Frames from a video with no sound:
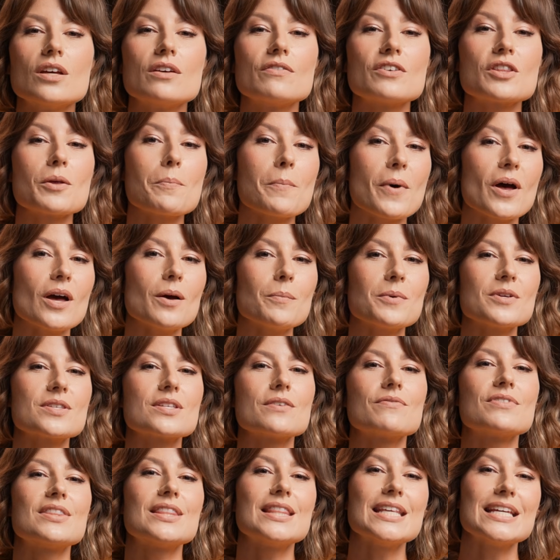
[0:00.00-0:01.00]
For the purpose
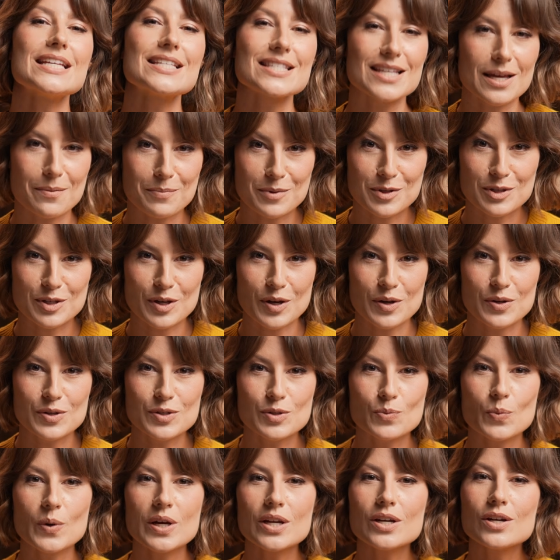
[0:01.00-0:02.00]
of this episode,
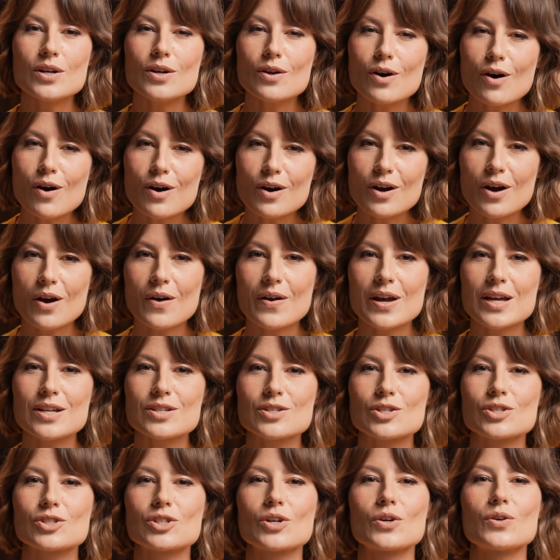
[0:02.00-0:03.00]
we're not going to
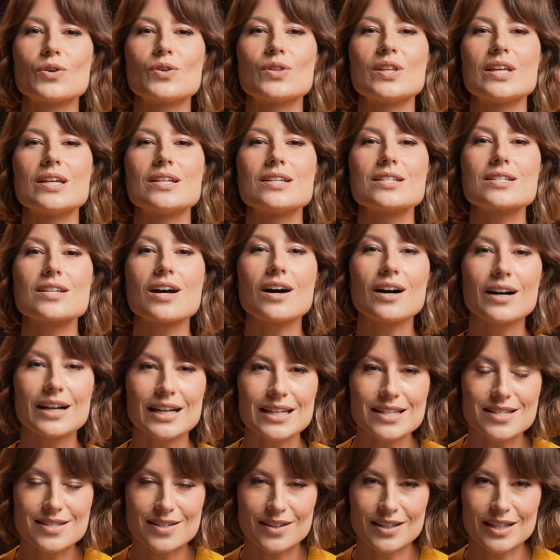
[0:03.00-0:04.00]
show you the entire
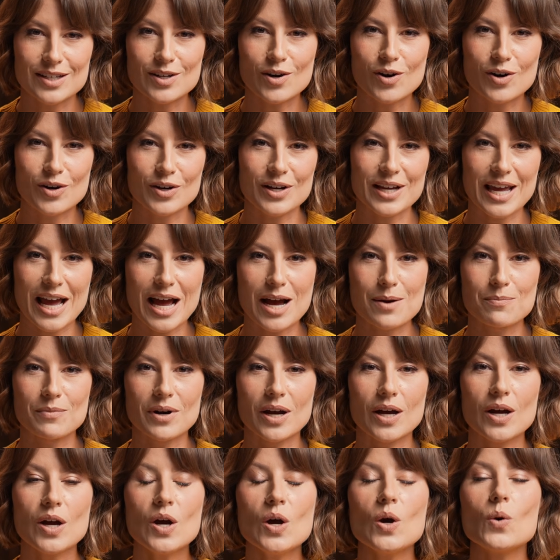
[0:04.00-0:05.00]
design on
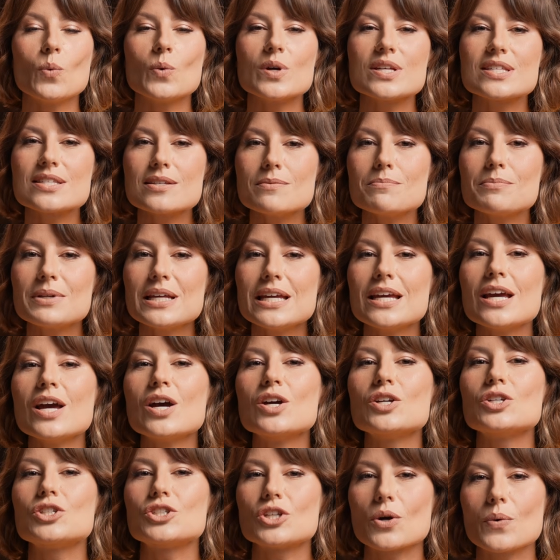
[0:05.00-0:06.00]
camera. We're simply
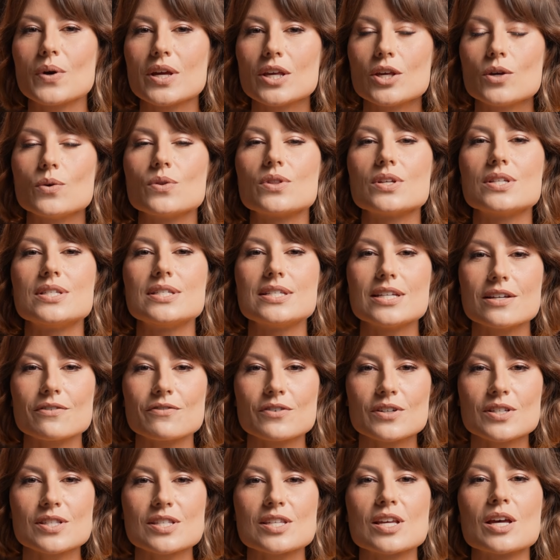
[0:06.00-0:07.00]
showing you the
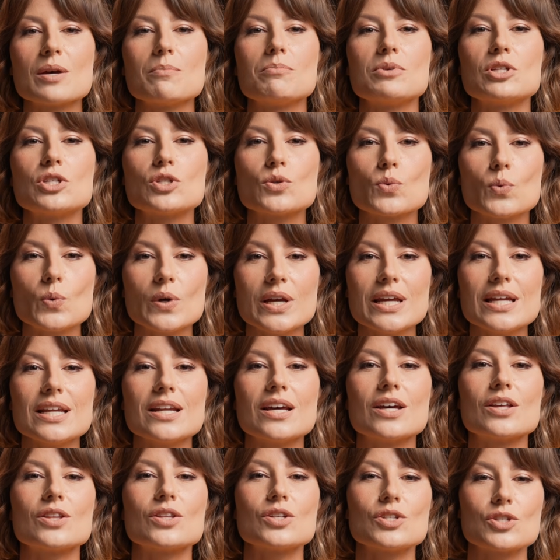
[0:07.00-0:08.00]
difference between
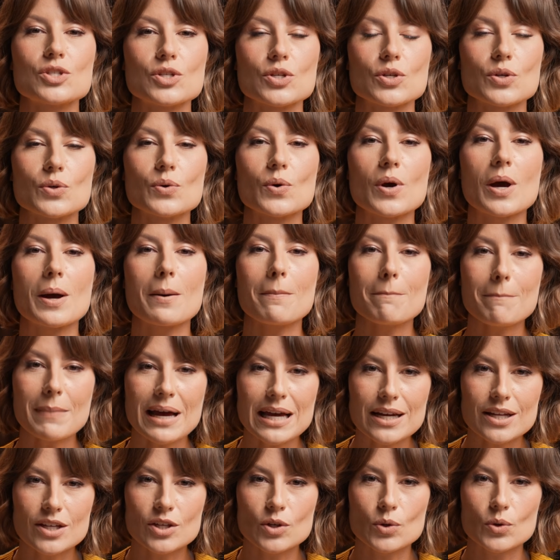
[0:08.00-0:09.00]
the two
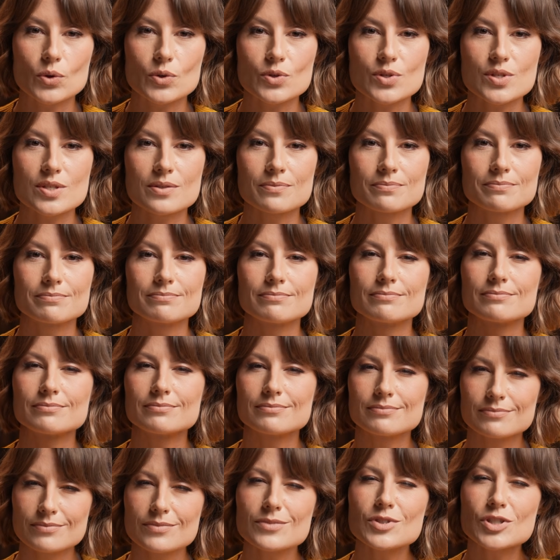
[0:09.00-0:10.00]
manicures.
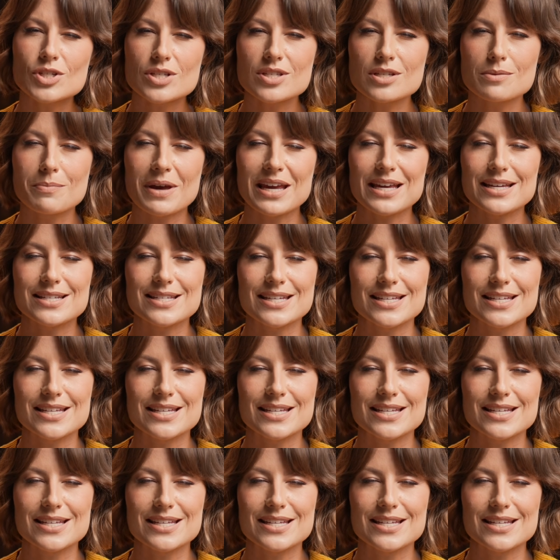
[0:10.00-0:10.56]
Just to make it